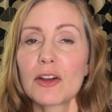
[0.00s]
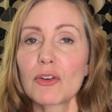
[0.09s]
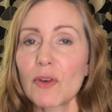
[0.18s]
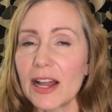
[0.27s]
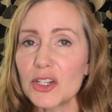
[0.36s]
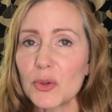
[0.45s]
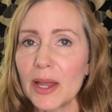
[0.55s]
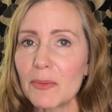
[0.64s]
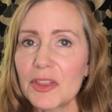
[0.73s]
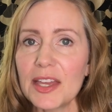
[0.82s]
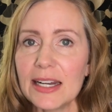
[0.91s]

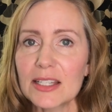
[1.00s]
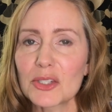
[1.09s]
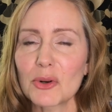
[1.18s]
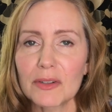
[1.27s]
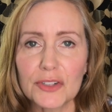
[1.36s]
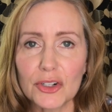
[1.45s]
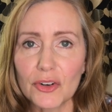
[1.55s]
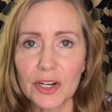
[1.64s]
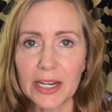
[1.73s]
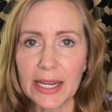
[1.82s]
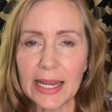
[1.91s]
graduate with any sort of
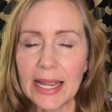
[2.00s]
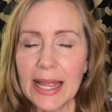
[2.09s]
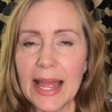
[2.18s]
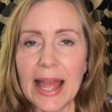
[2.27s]
degree.